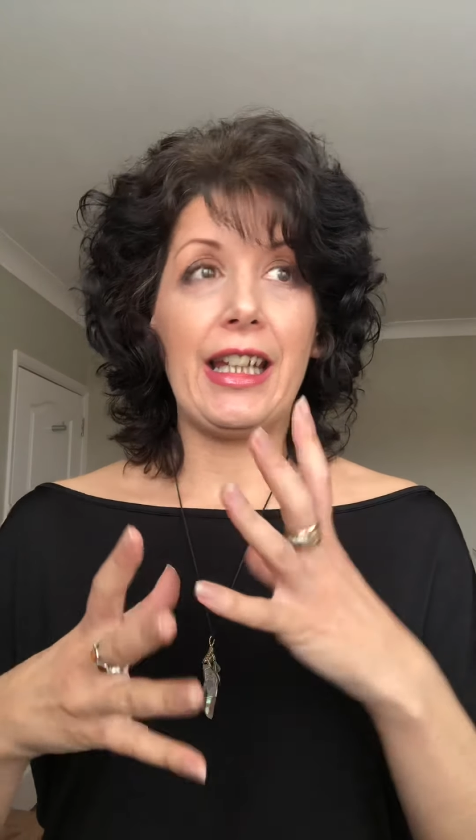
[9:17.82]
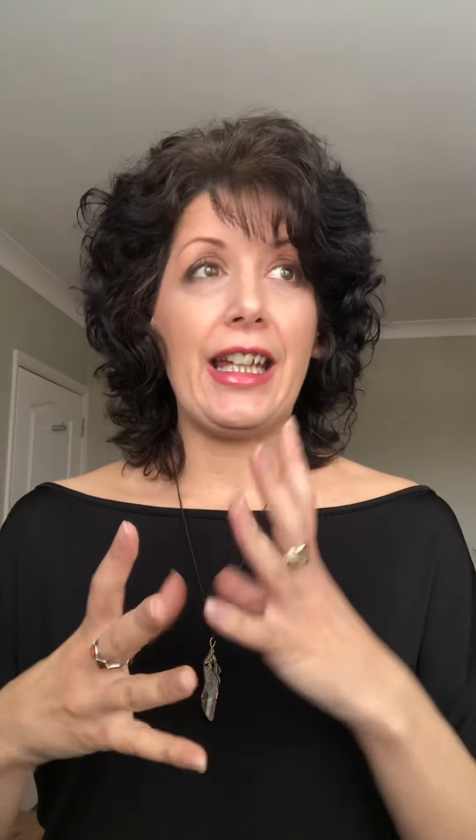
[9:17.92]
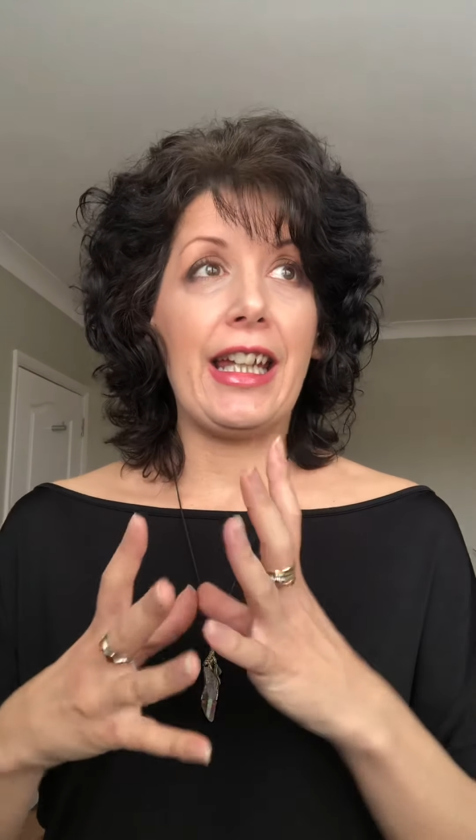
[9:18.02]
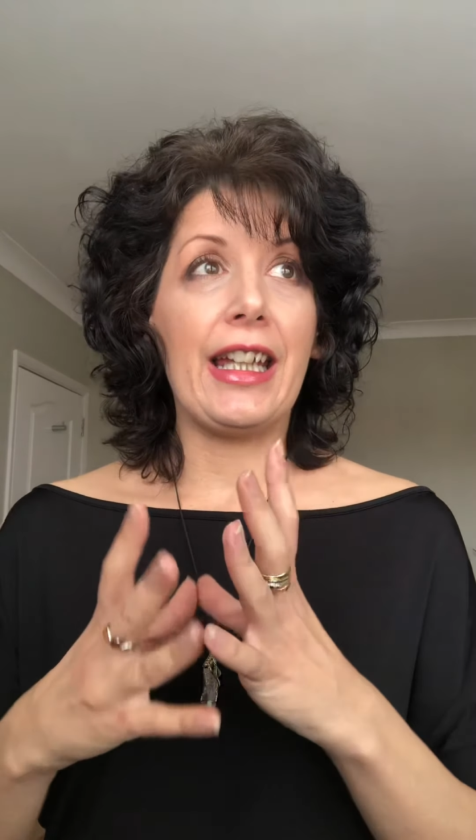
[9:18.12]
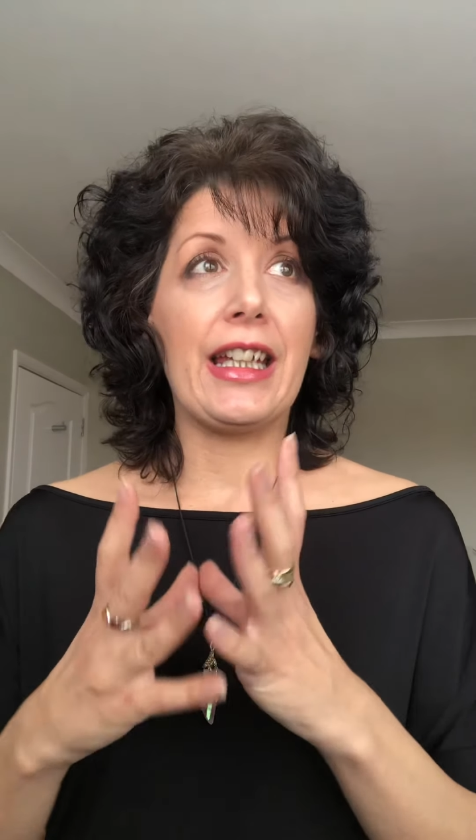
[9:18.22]

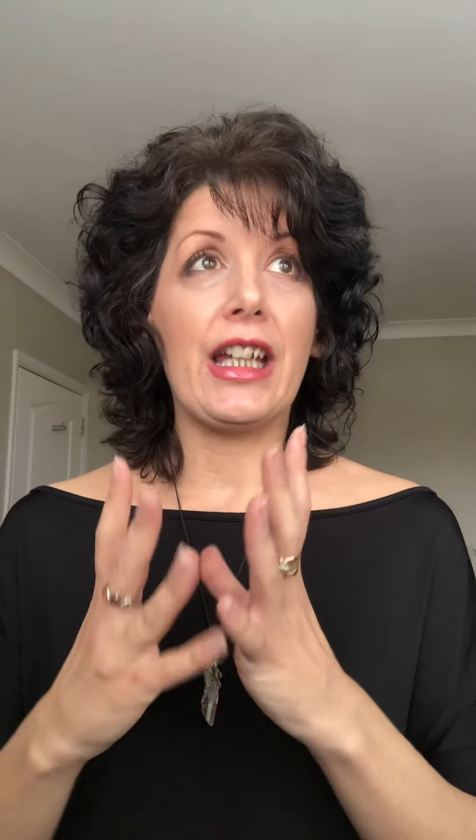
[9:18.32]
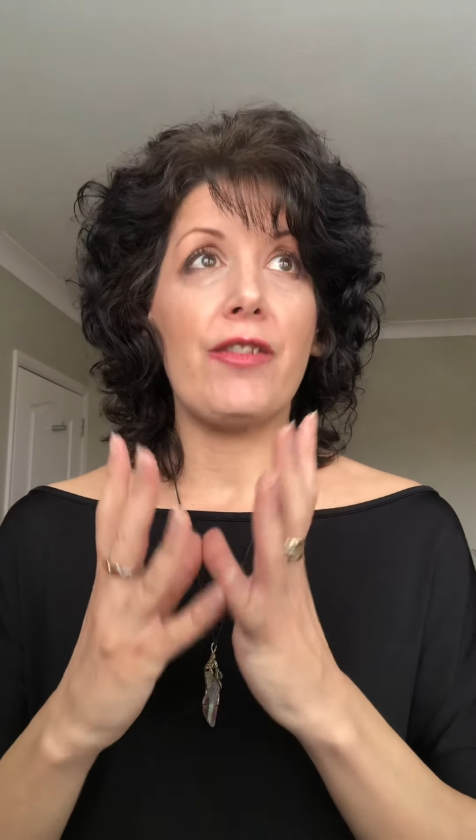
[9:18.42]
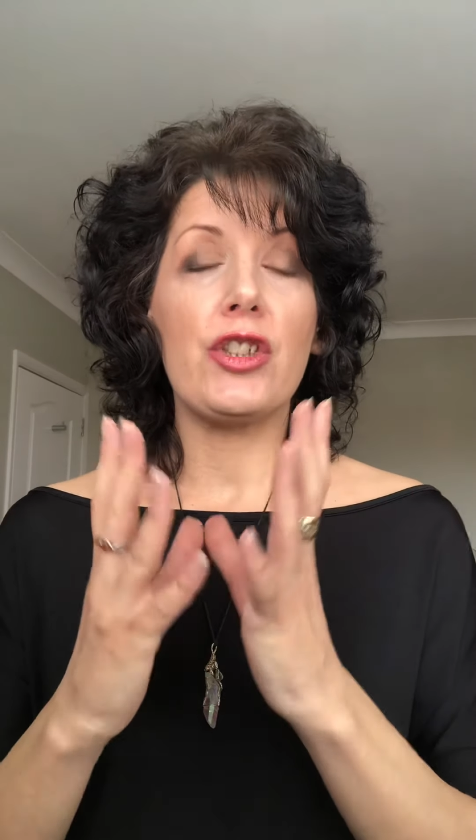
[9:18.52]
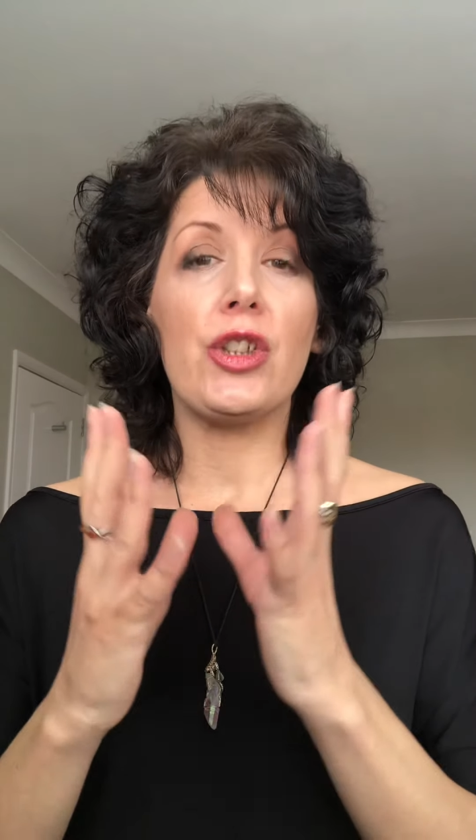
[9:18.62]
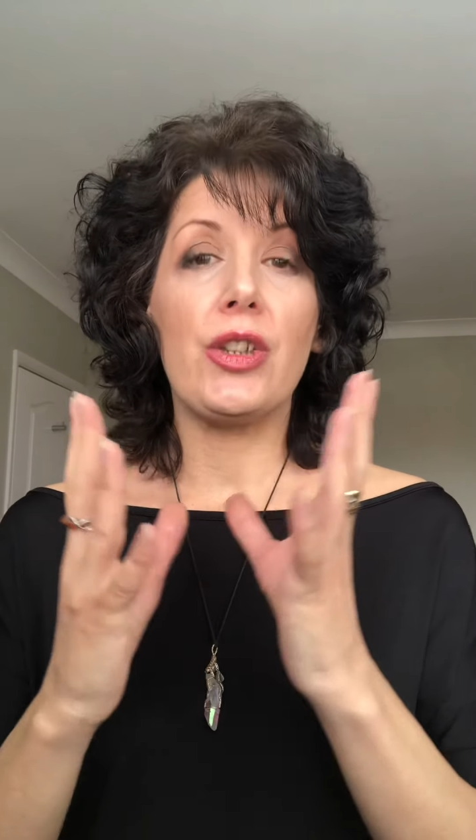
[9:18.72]
it
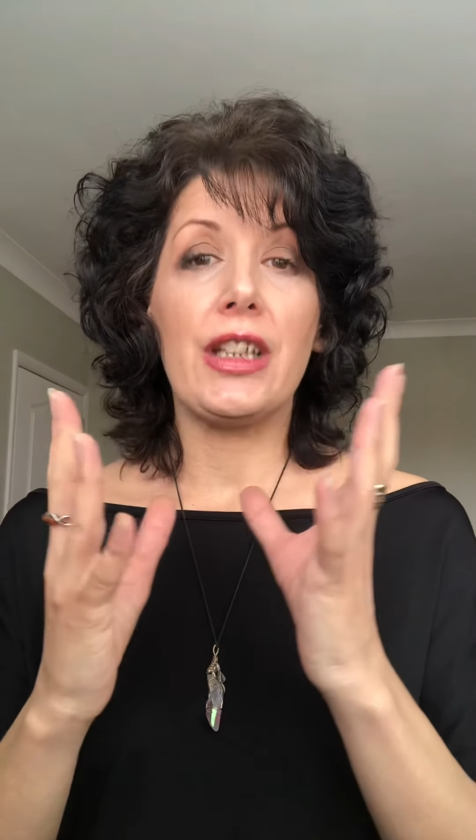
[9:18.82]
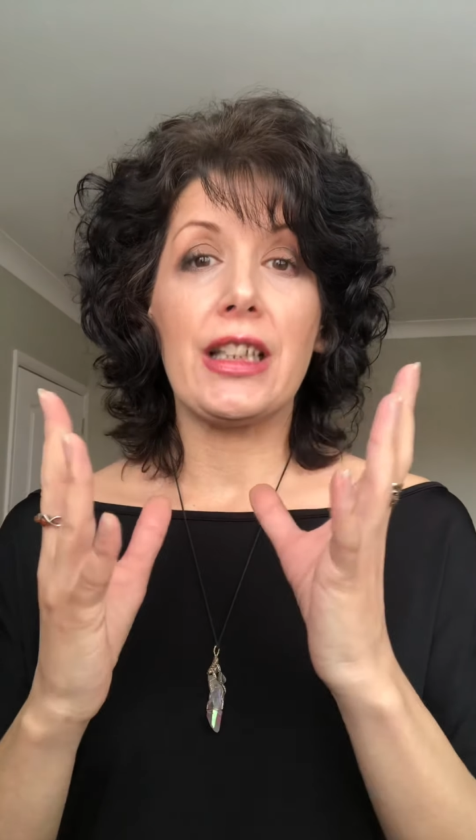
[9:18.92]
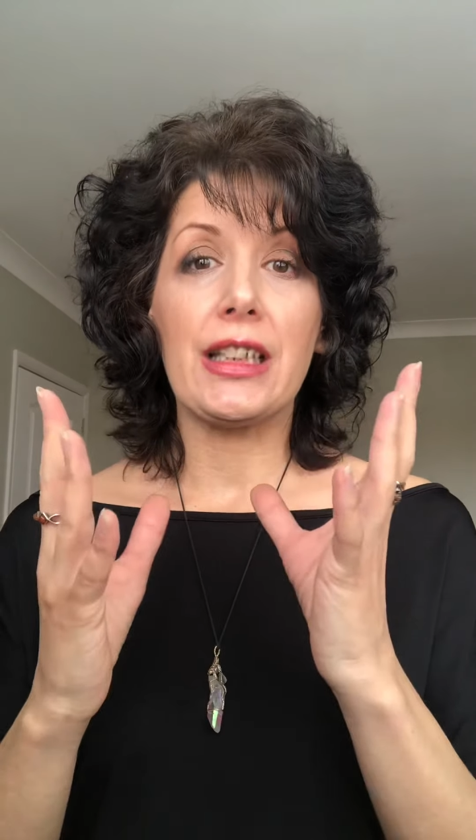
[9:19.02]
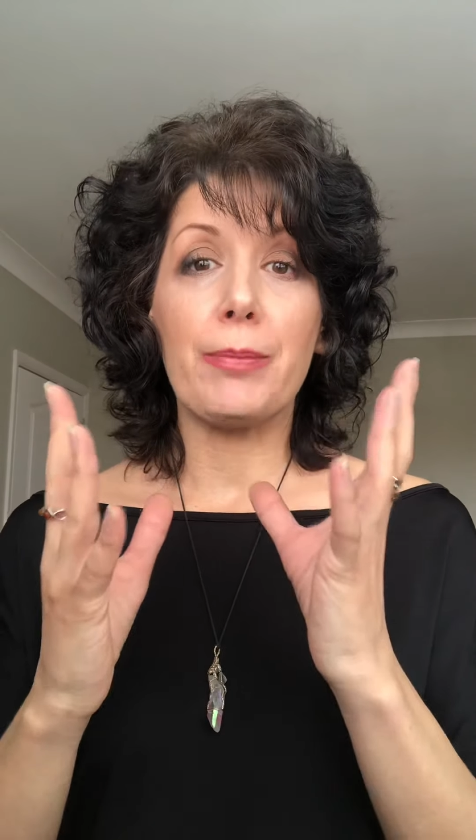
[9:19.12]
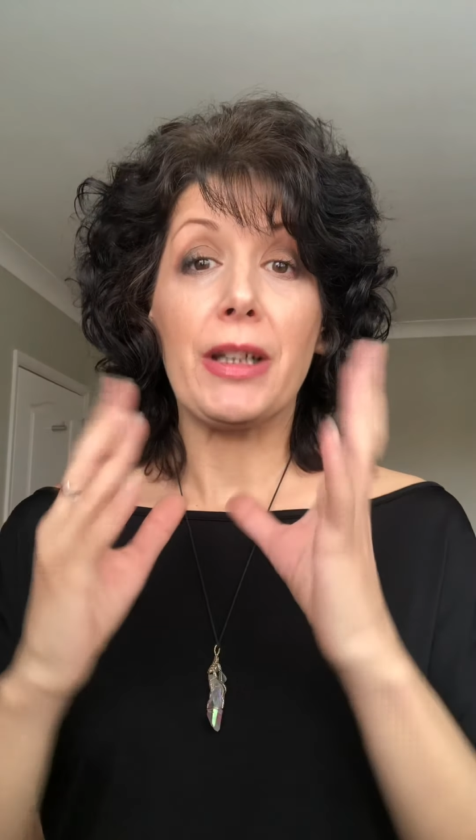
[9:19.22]
gives you
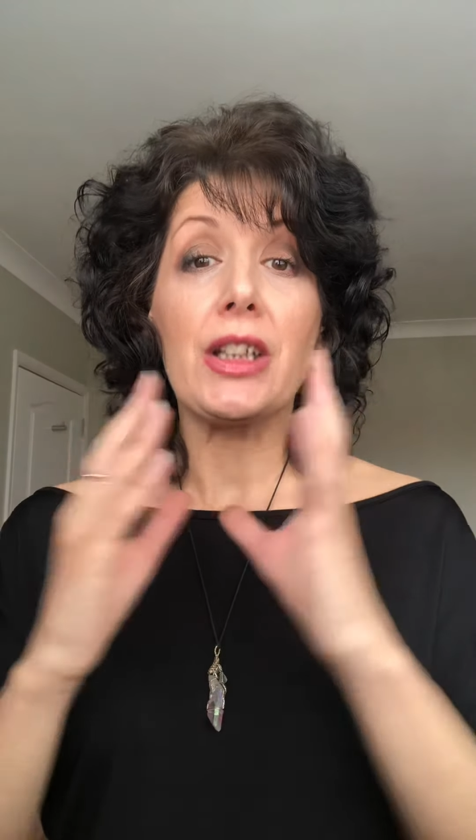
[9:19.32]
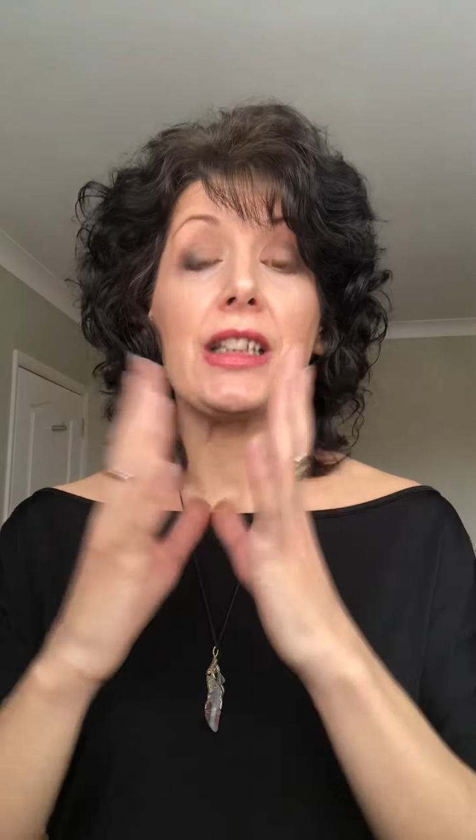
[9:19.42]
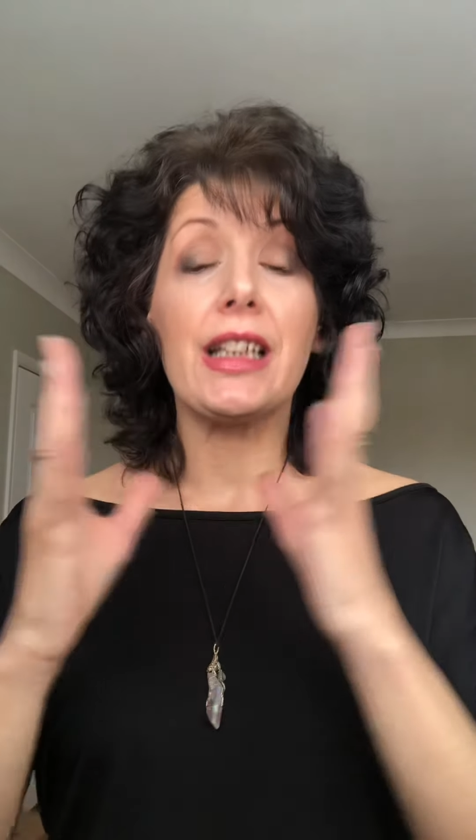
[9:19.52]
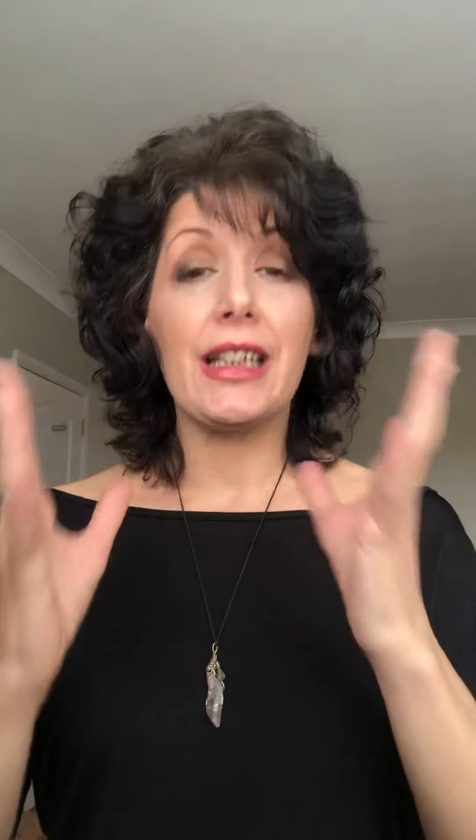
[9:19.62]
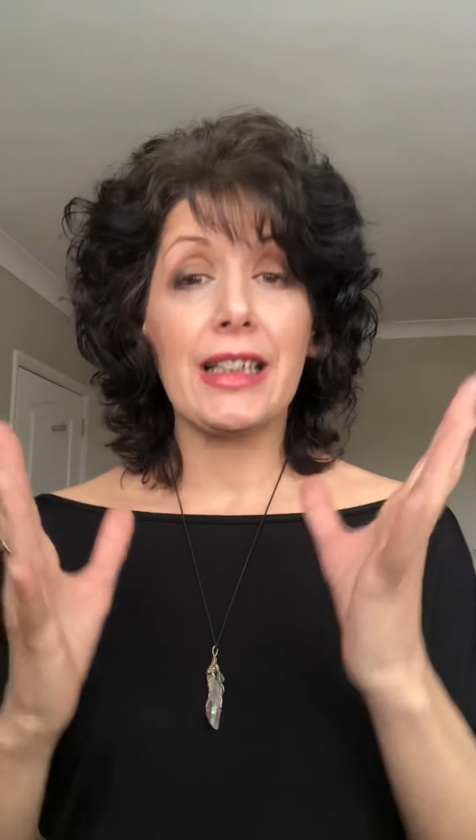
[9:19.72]
this, because
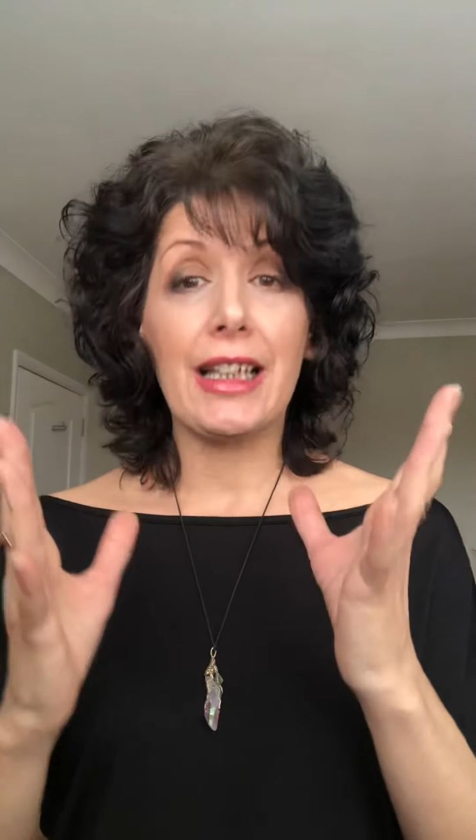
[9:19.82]
it is an